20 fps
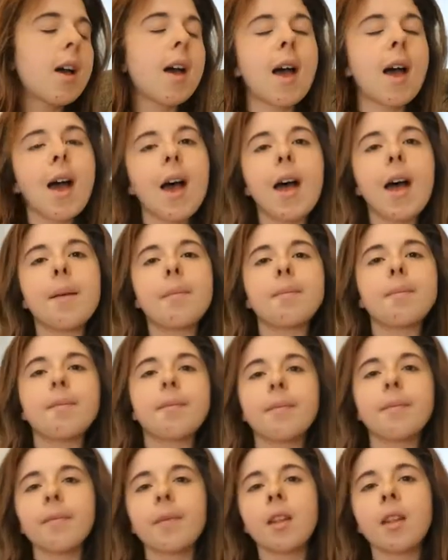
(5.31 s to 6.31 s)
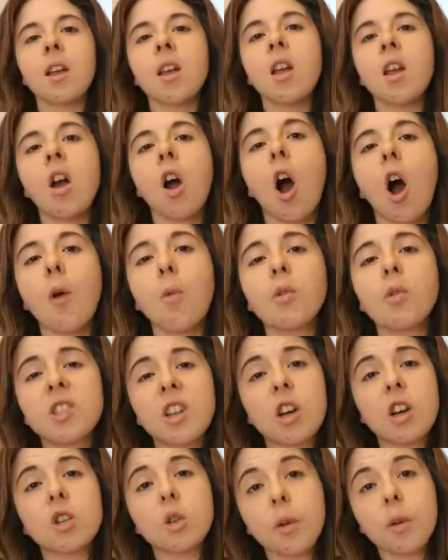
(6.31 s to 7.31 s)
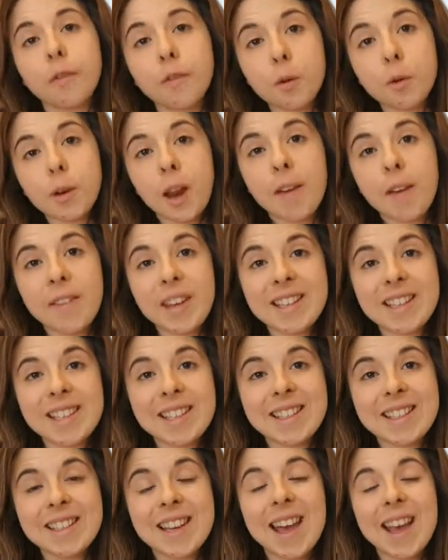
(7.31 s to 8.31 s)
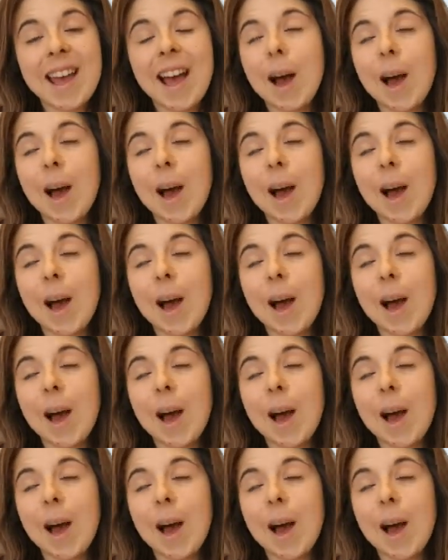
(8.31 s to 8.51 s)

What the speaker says: I was going to do a full day of eating today,